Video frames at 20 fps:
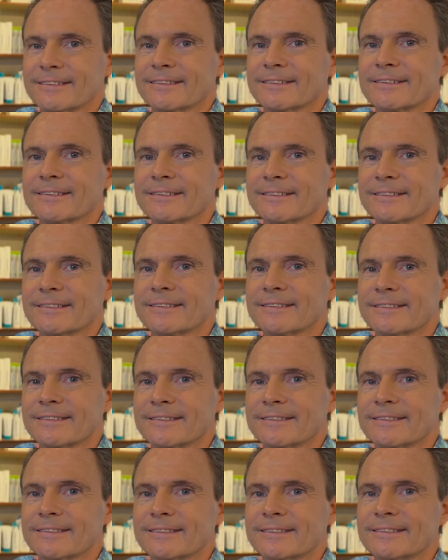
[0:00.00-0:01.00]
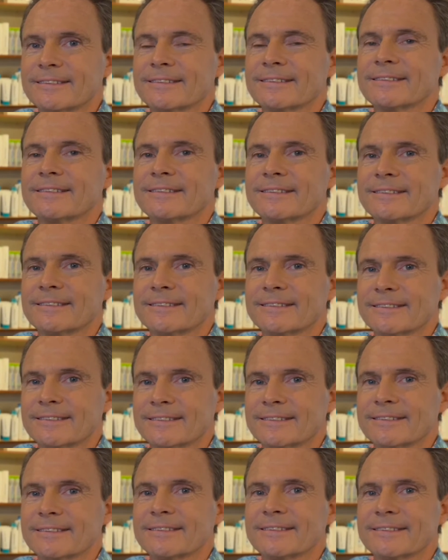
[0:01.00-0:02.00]

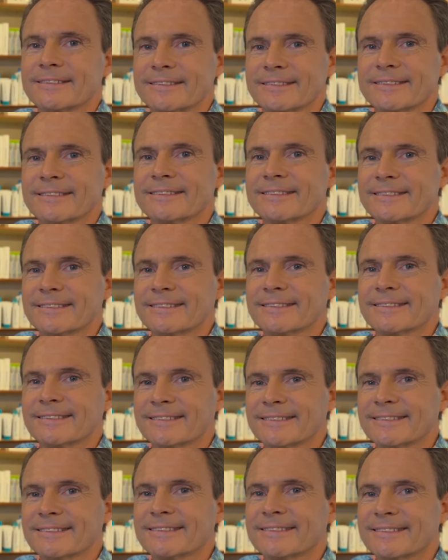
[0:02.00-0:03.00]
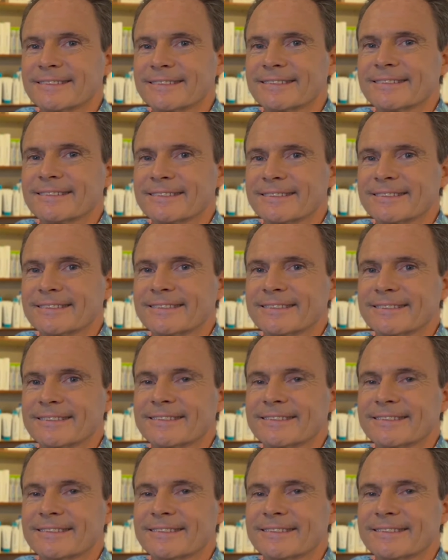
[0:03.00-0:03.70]
(silent)